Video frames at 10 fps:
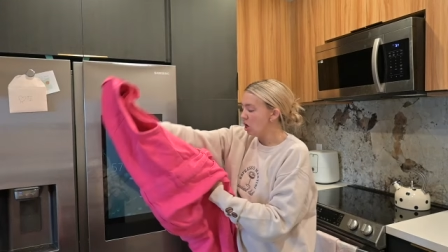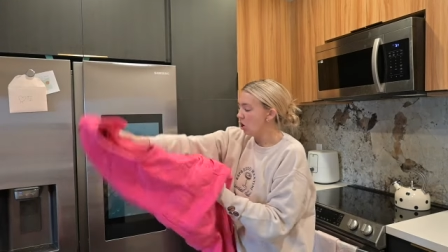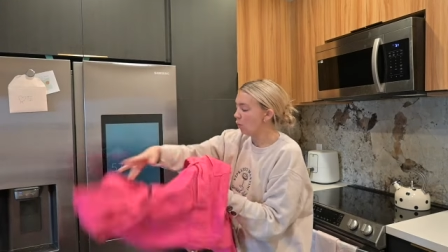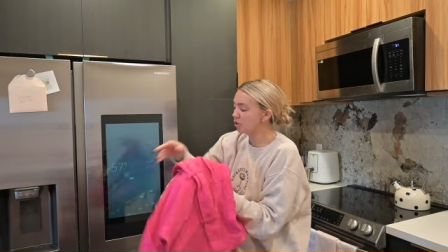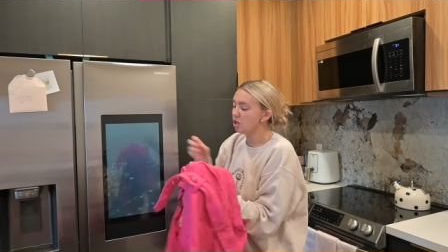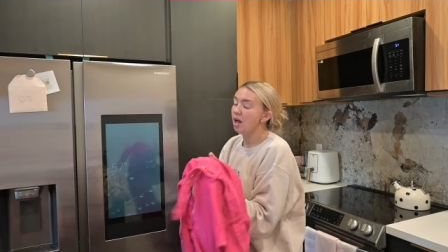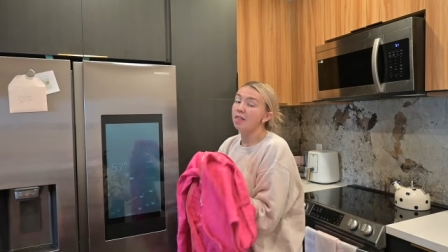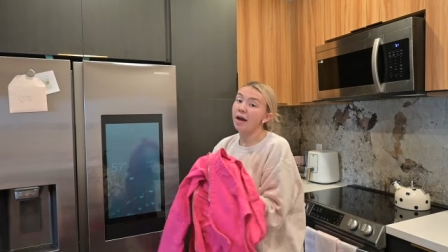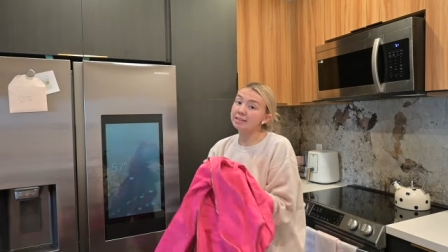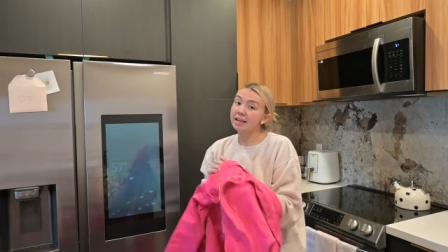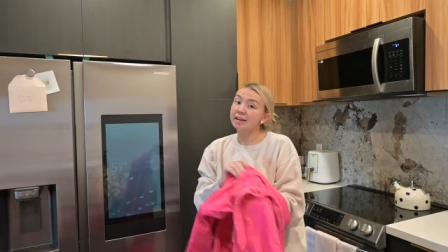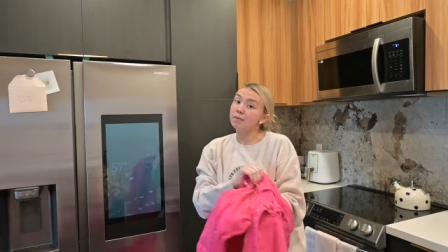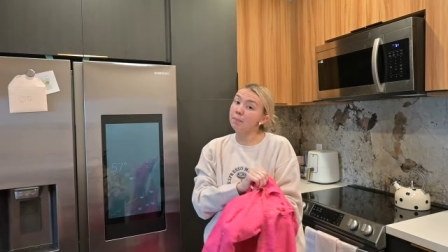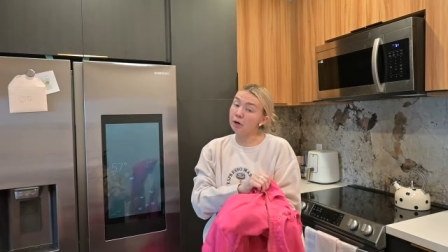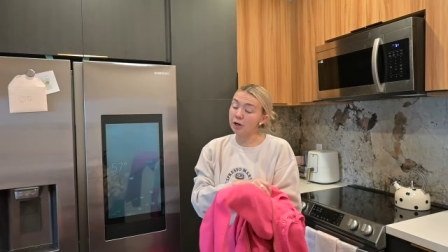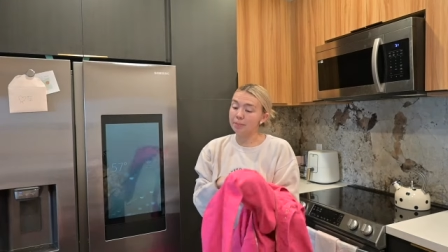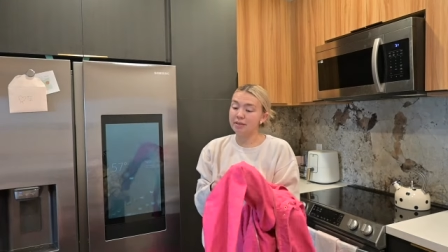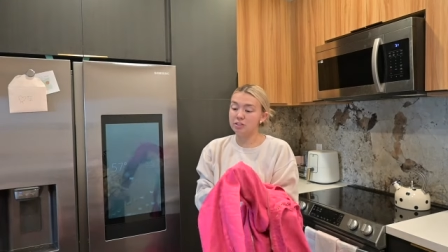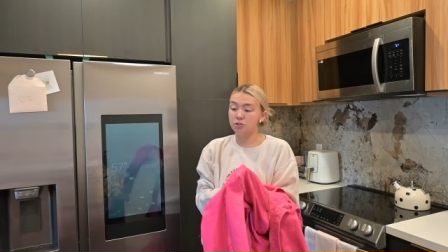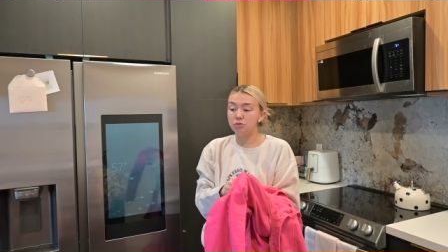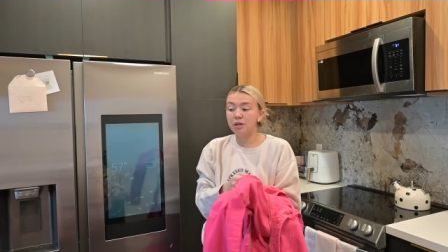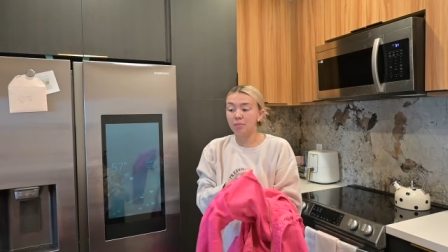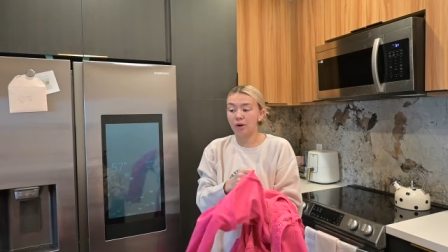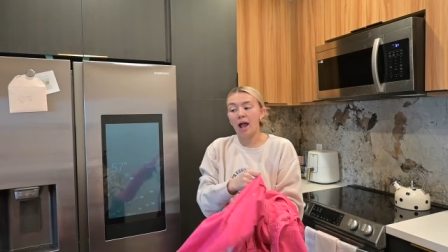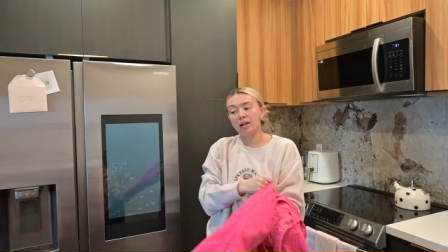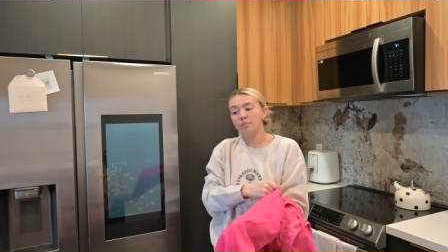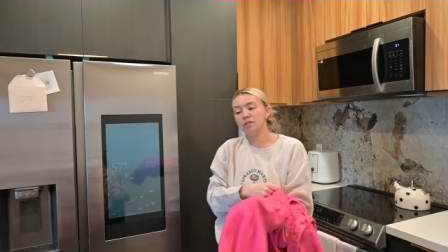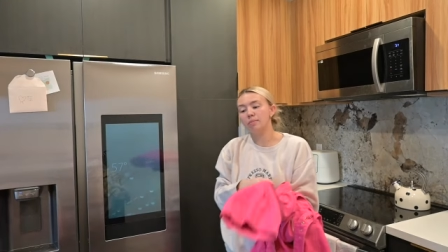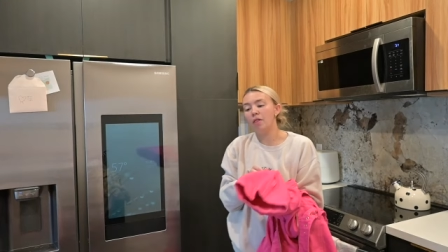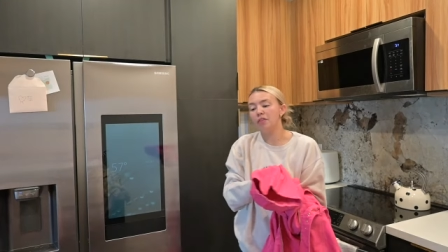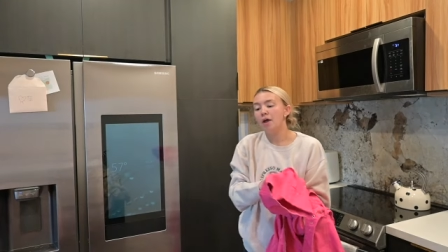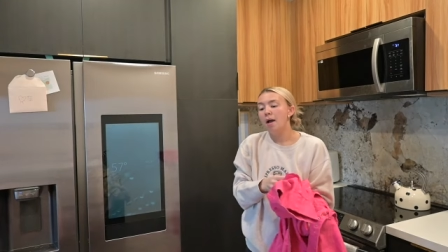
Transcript: which that's kind of a perk because you do get more items a month.